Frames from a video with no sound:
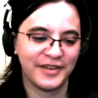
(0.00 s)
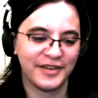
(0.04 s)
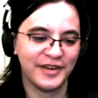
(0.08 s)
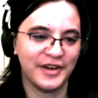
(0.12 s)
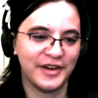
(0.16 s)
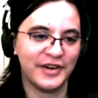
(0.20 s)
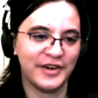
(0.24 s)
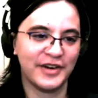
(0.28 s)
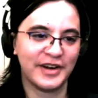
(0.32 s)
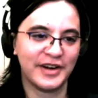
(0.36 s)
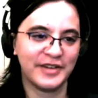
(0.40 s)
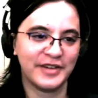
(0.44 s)

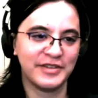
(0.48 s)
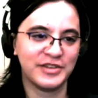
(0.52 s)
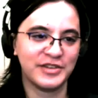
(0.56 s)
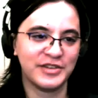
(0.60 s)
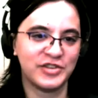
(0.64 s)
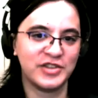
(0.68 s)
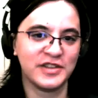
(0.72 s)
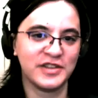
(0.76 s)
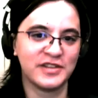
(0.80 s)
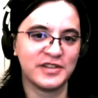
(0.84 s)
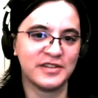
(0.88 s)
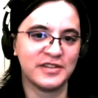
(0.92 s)
No, I was
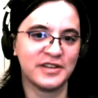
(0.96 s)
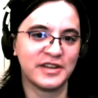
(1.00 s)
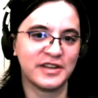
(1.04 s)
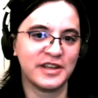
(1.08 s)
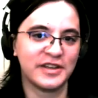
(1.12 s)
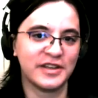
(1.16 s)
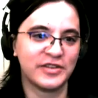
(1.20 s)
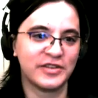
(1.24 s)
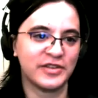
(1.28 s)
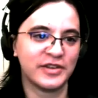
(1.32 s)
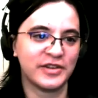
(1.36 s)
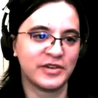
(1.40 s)
just
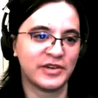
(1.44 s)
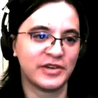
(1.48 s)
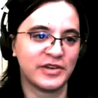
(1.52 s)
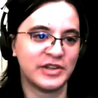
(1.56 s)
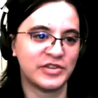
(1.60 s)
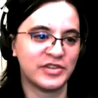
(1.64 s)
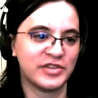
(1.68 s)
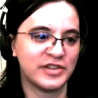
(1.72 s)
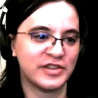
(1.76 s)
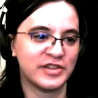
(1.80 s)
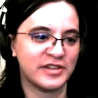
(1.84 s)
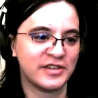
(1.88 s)
looking through the
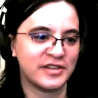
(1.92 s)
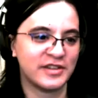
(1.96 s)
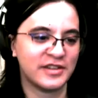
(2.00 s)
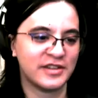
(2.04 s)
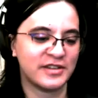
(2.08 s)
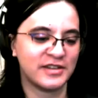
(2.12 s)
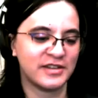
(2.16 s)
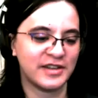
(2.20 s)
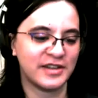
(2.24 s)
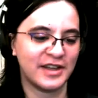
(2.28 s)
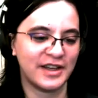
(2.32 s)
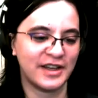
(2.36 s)
questions and
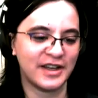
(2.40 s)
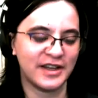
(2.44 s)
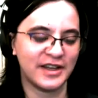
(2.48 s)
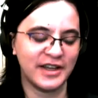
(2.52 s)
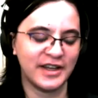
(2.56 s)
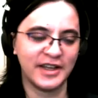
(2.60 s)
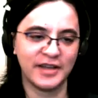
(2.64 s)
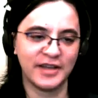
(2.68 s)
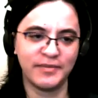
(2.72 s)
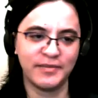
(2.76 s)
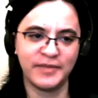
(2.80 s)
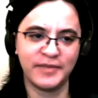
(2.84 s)
it's like I
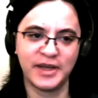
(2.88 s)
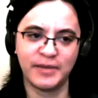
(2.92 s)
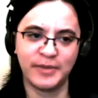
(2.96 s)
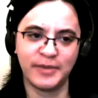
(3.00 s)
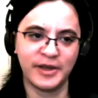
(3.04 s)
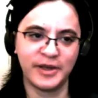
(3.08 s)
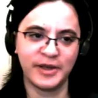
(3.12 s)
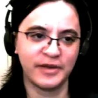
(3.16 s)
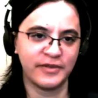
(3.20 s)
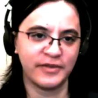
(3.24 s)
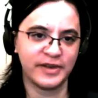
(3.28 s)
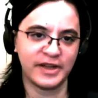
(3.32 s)
can
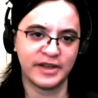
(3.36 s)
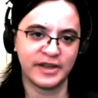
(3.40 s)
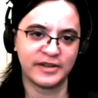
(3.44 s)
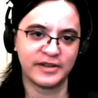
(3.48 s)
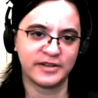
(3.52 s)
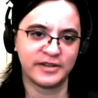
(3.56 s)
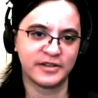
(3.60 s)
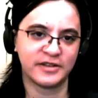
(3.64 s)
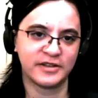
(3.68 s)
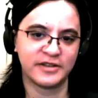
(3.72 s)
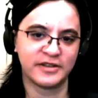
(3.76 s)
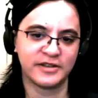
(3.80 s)
maybe give an
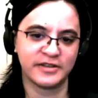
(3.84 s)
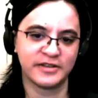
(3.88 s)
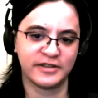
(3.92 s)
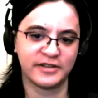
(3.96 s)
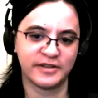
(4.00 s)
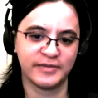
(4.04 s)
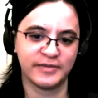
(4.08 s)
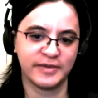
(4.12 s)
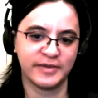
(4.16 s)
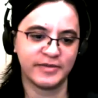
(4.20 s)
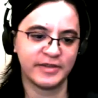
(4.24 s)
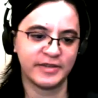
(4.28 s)
answer to
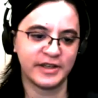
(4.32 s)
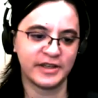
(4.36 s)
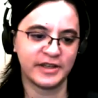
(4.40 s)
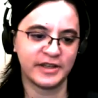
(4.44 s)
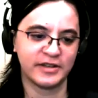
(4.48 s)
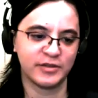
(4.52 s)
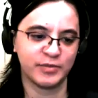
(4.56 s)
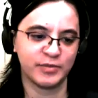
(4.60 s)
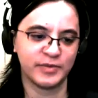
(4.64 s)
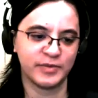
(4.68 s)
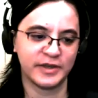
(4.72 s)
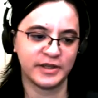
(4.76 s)
some of
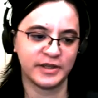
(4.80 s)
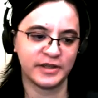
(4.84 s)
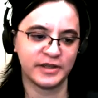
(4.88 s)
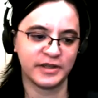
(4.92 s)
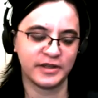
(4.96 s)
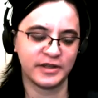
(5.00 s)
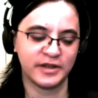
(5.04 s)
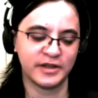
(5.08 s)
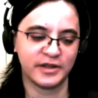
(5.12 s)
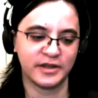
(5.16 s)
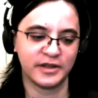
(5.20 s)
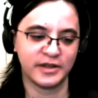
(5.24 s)
these, but
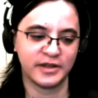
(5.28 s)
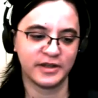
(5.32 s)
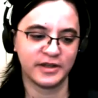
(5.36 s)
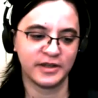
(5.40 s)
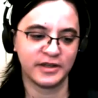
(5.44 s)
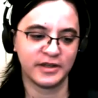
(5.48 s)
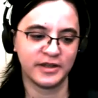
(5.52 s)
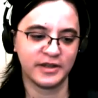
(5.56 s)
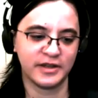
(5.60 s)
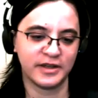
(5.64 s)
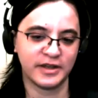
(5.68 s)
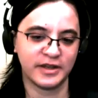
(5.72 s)

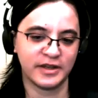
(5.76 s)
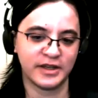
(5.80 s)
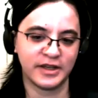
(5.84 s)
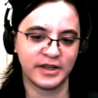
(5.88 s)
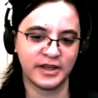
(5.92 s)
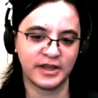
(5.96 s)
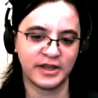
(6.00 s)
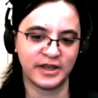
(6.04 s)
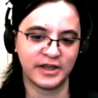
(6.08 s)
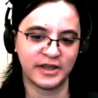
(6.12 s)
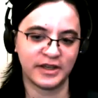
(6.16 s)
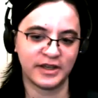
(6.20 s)

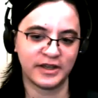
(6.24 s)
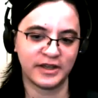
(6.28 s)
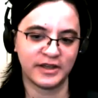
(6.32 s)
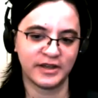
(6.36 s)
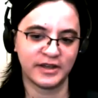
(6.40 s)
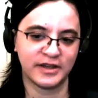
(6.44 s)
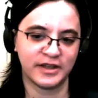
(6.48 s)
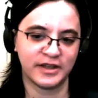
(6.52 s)
I